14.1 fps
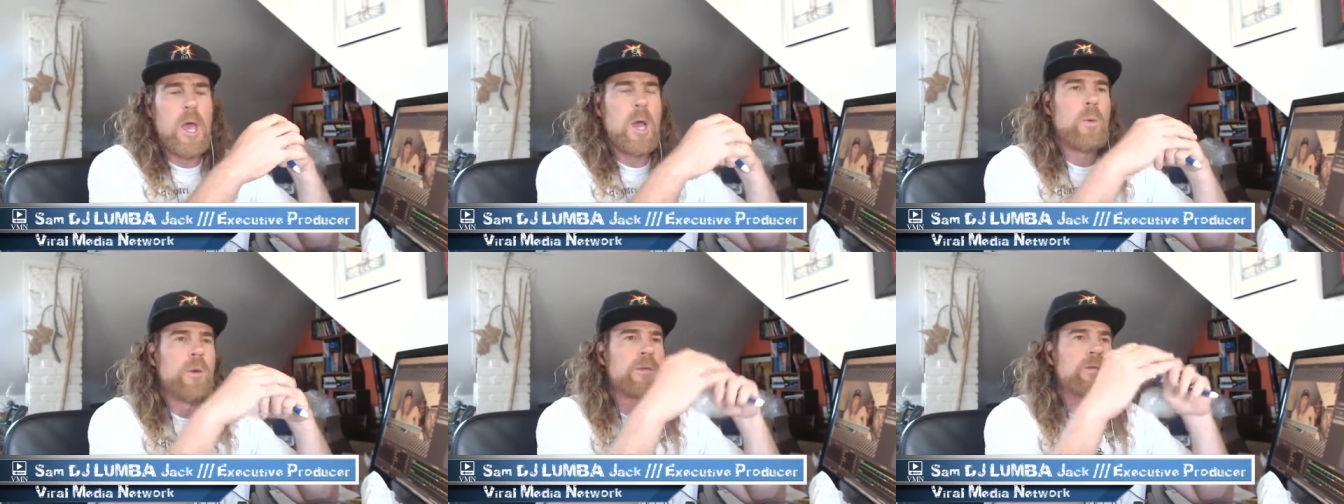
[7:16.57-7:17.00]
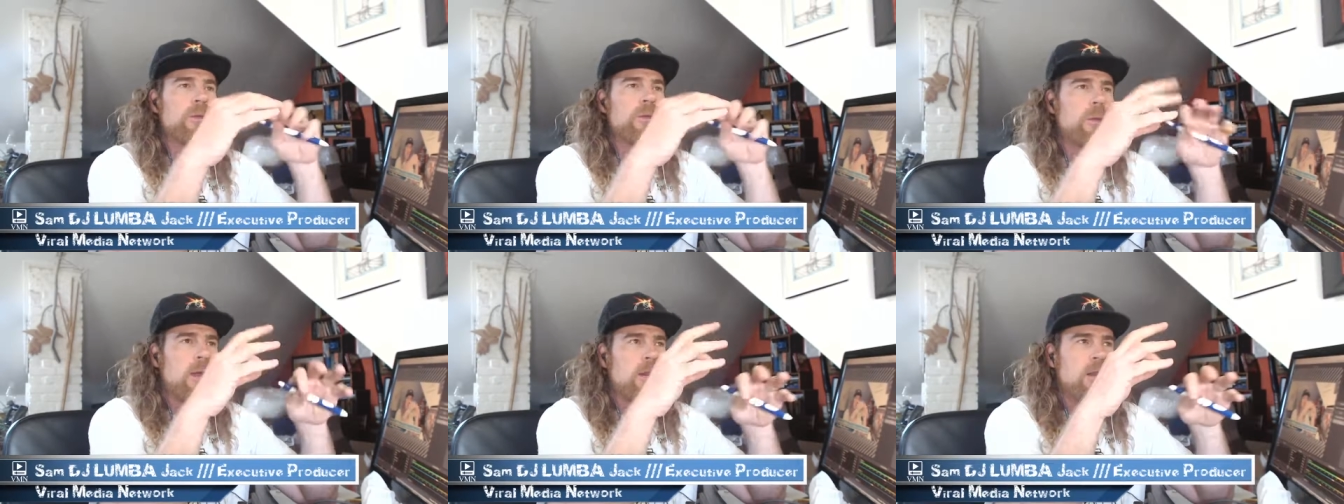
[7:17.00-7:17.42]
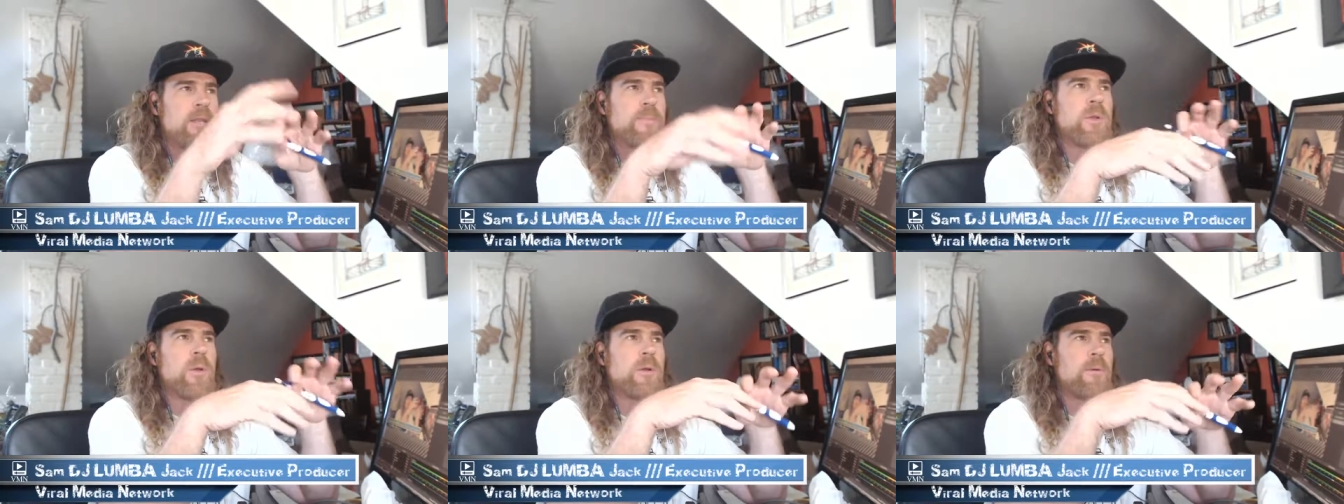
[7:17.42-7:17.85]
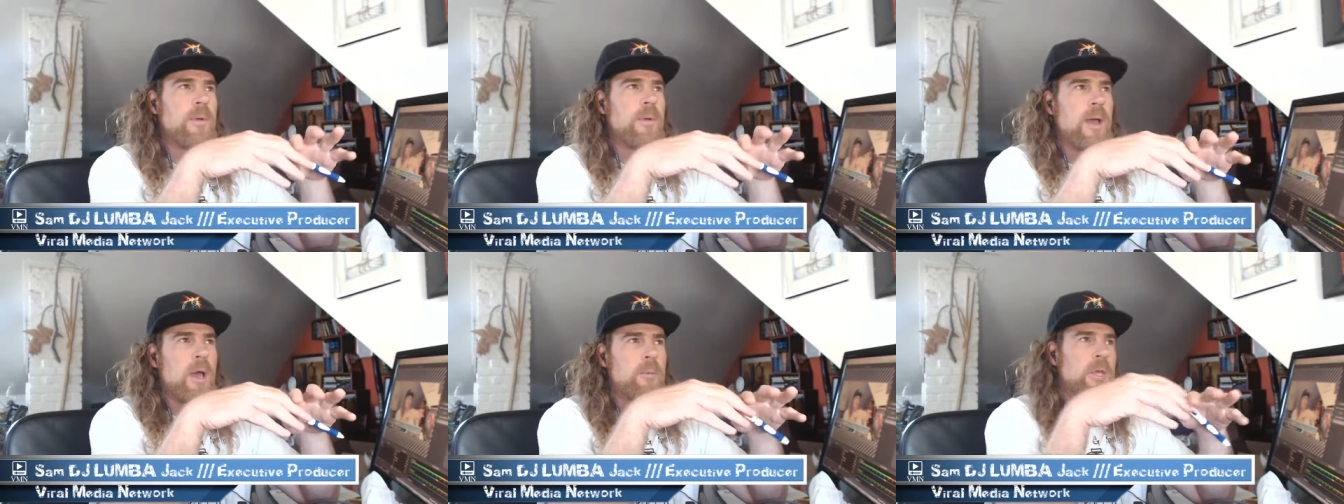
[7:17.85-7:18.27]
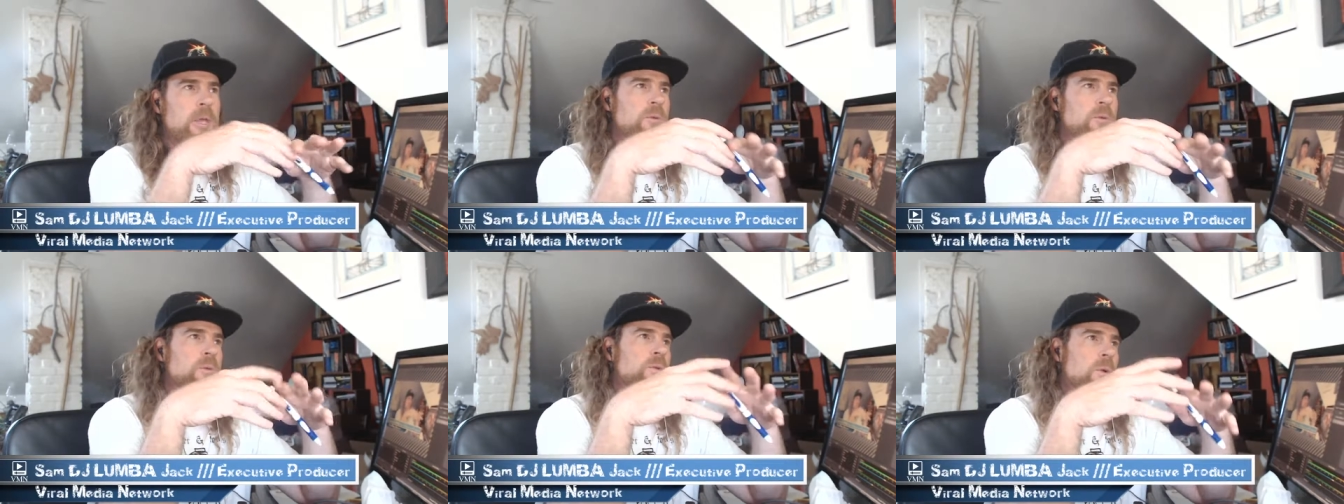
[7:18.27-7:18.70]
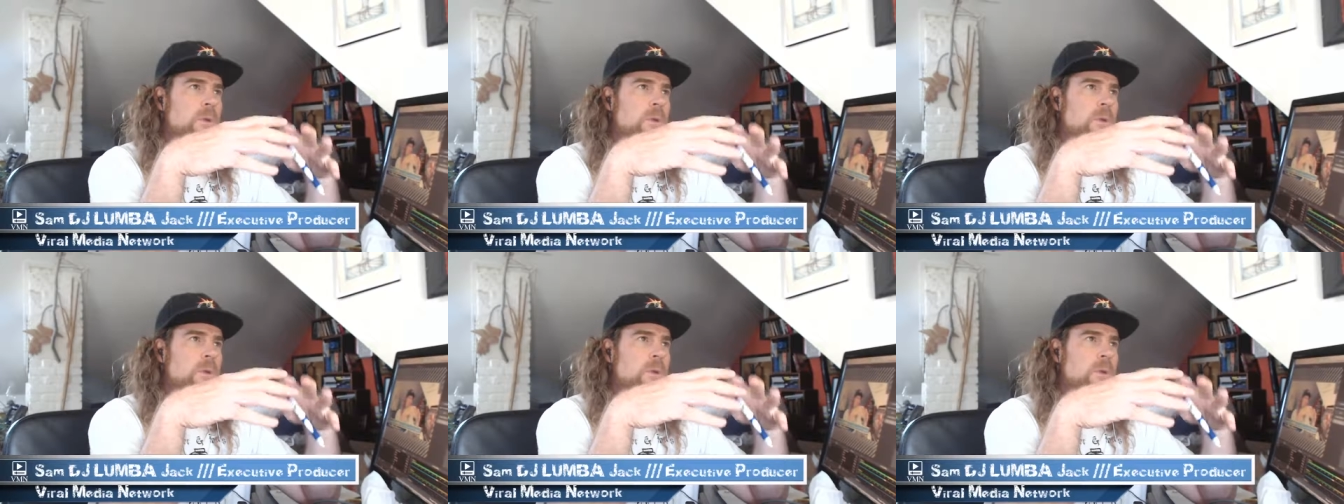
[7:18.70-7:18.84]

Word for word: We were still kind of tiptoeing around because we were sort of